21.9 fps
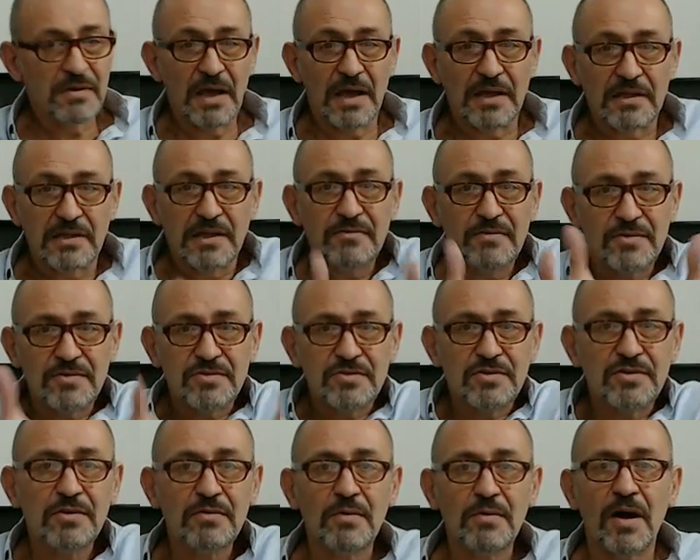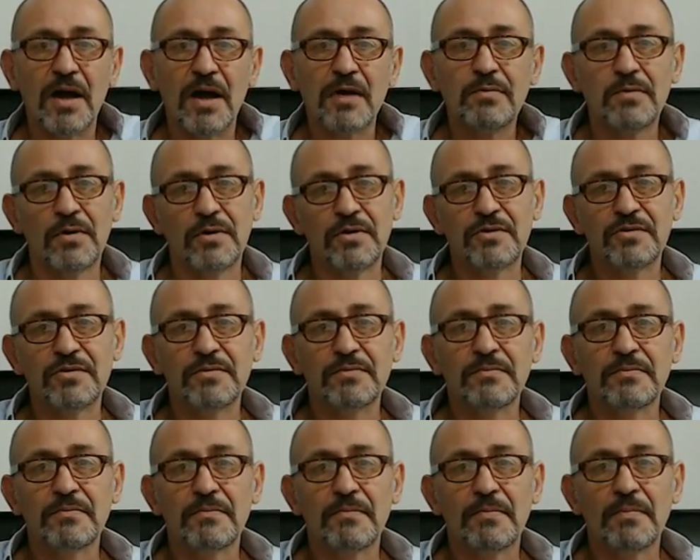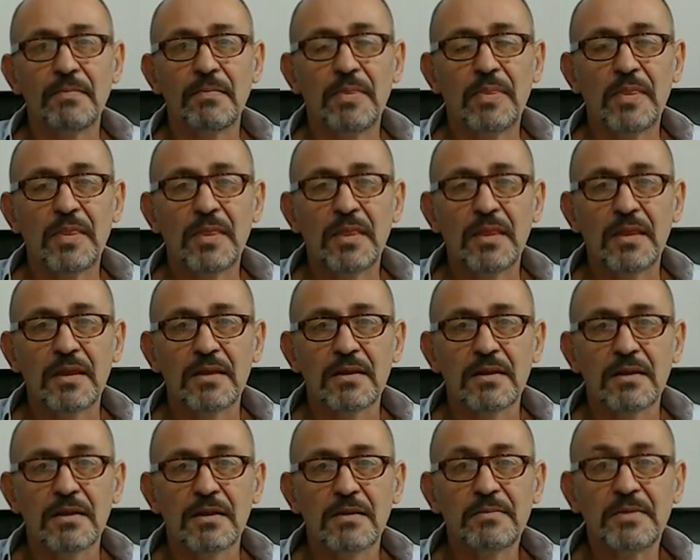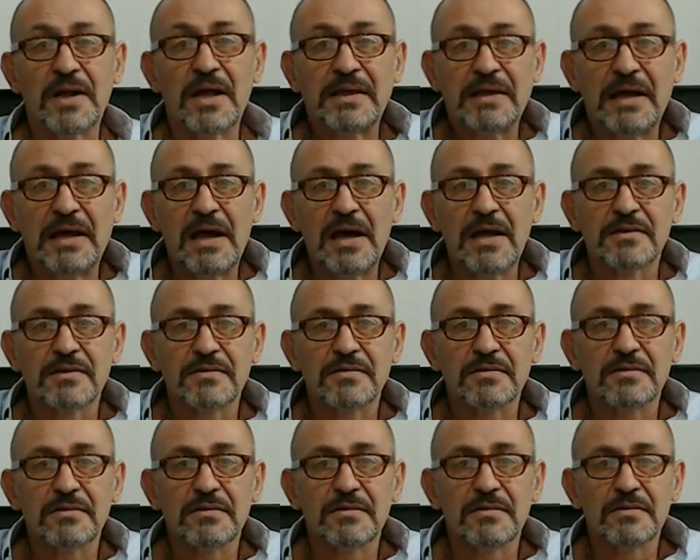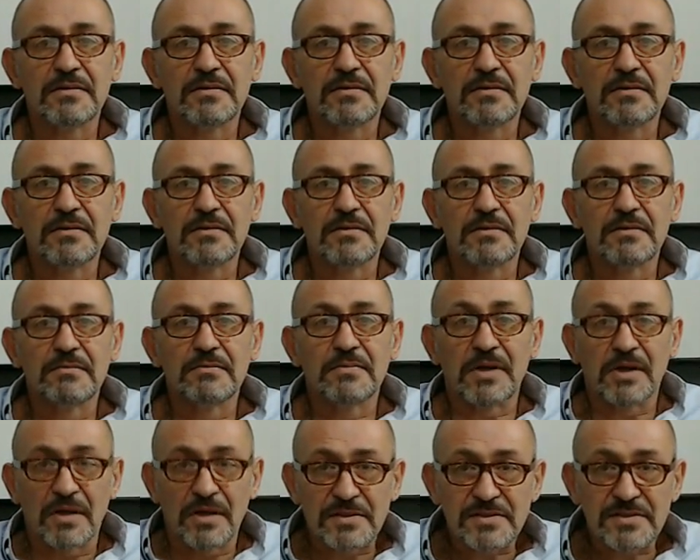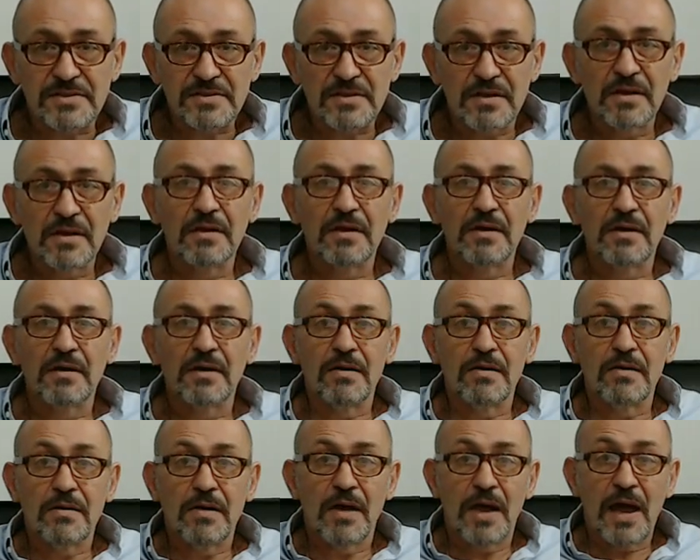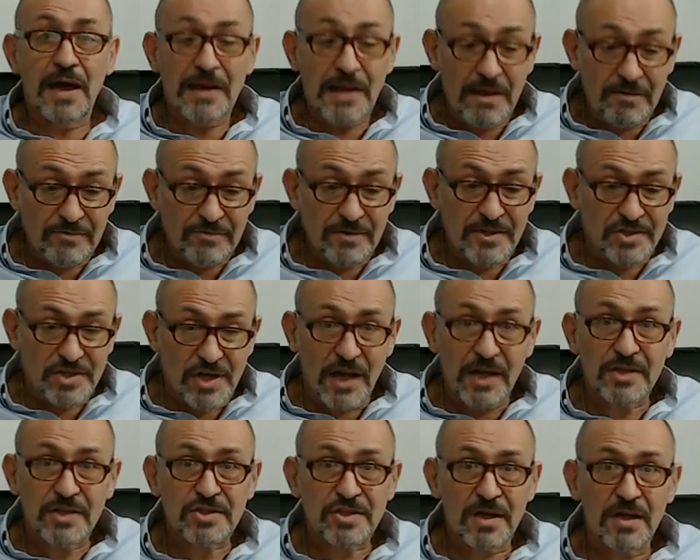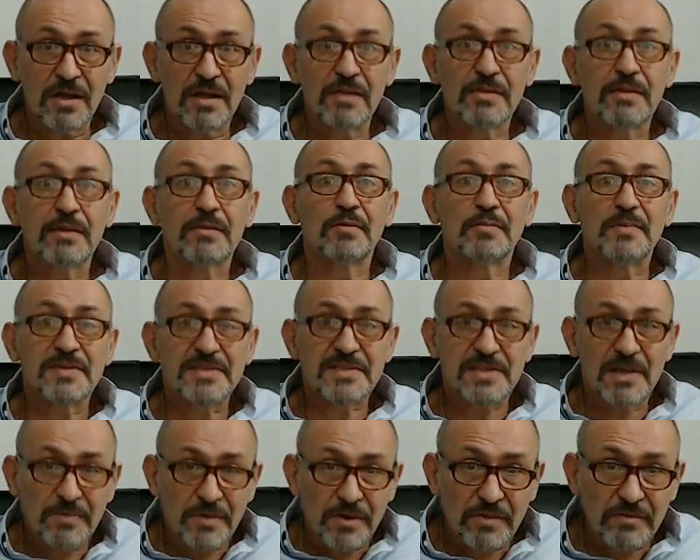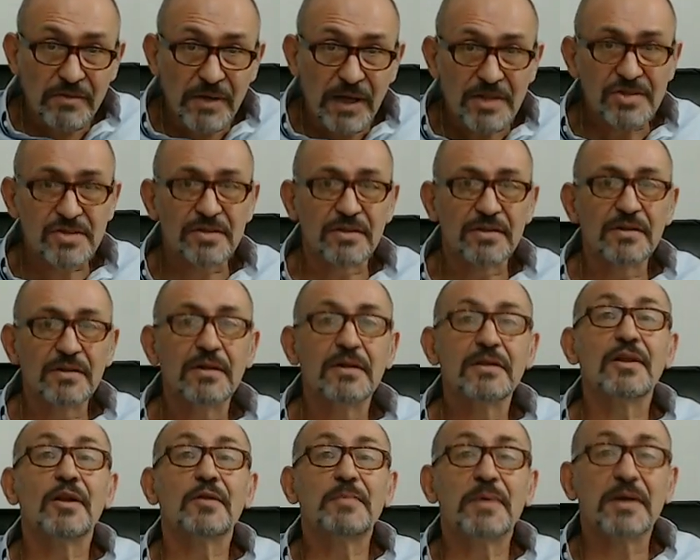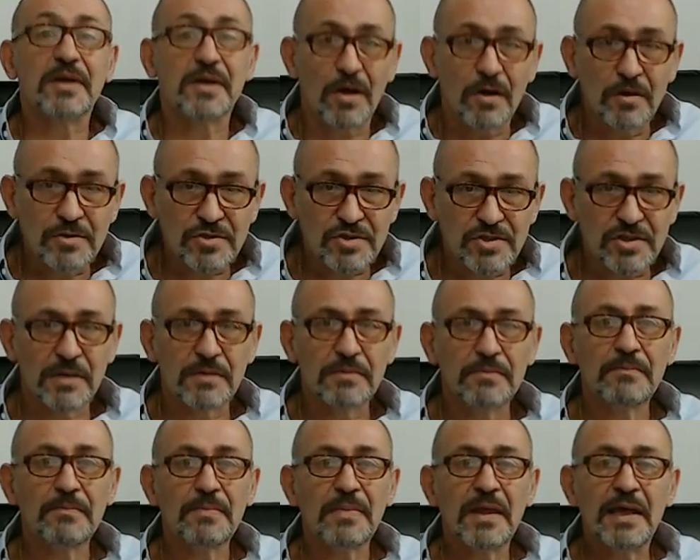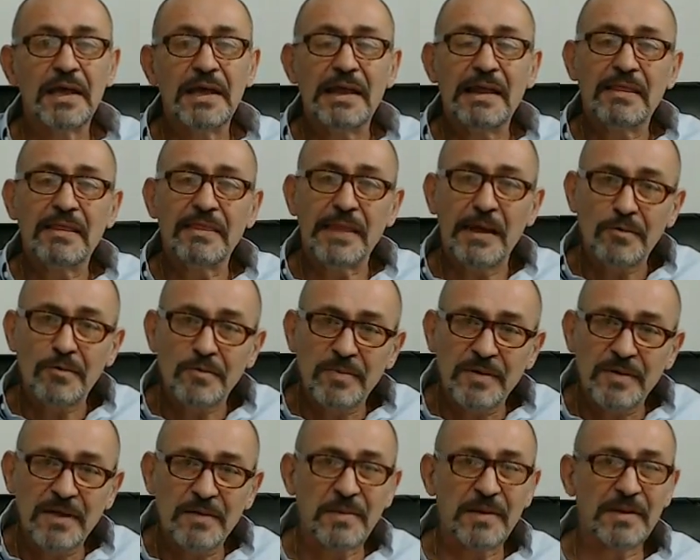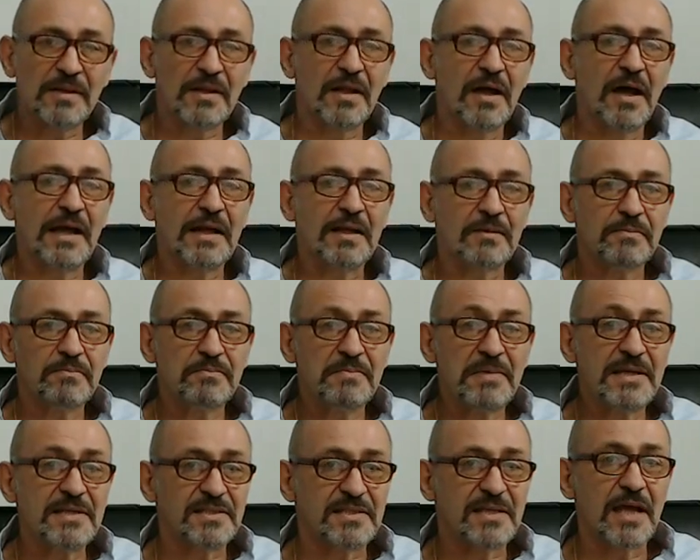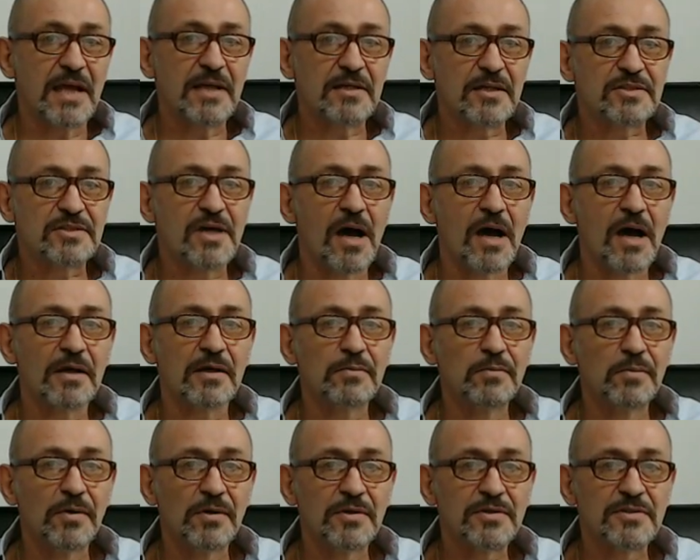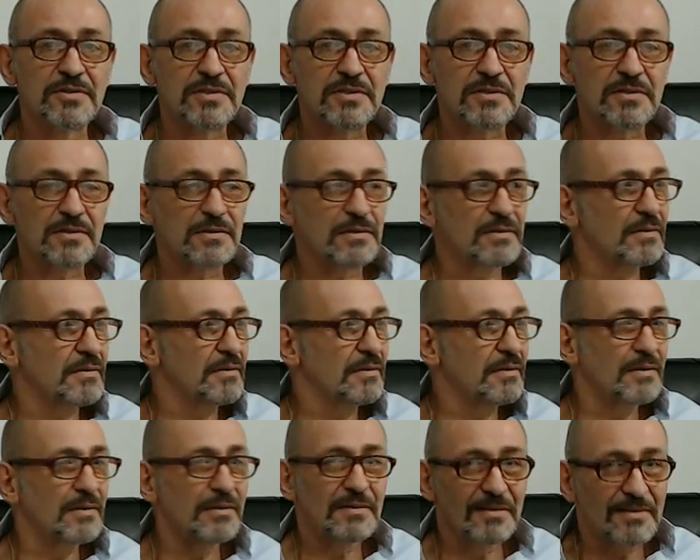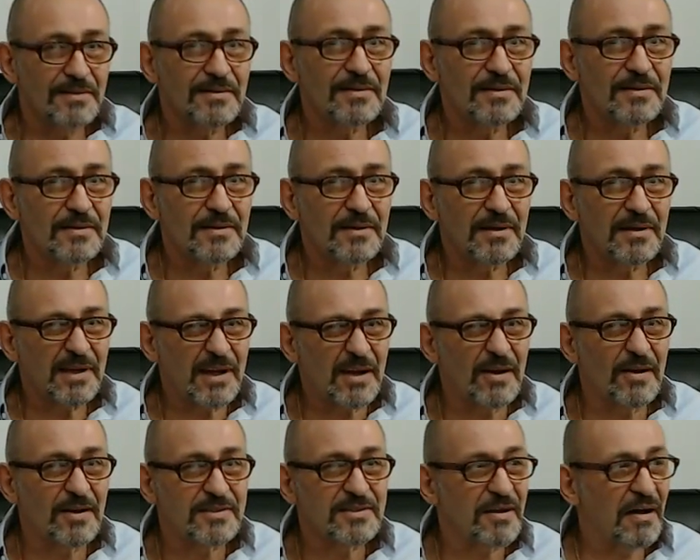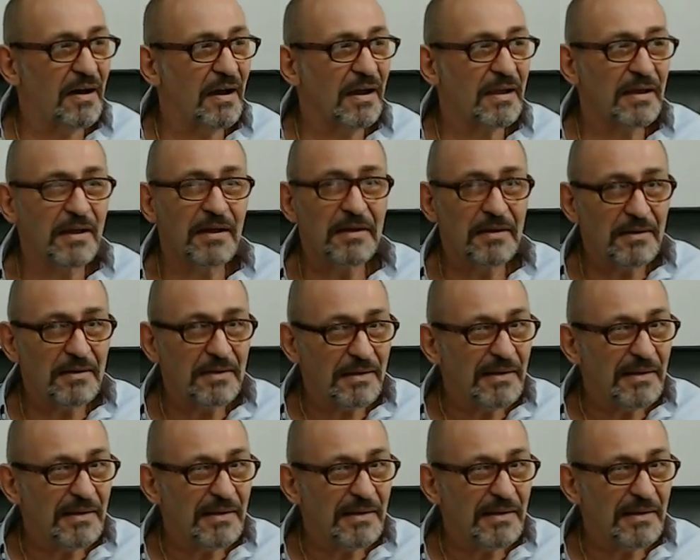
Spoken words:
and give it to you, I would. But I can't. Because at every juncture, there will be some correction. There will be coaching. That would be a bit like me saying to Tiger Woods, "Come on, Tiger,